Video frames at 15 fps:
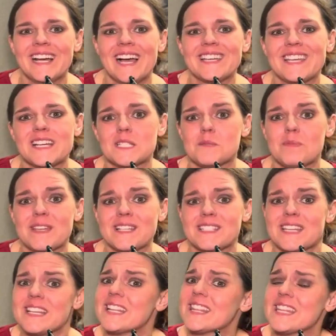I guess because
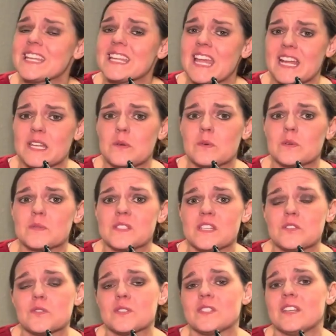they didn't think anyone was
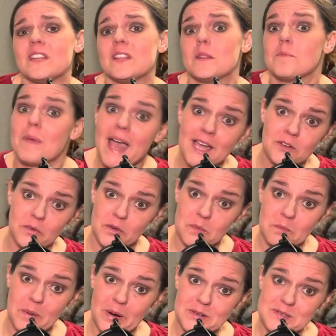interested in the
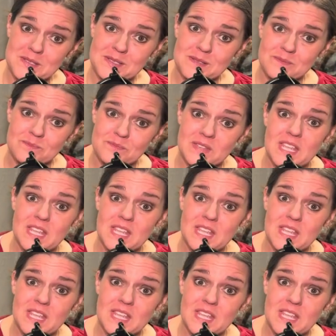backroom birds.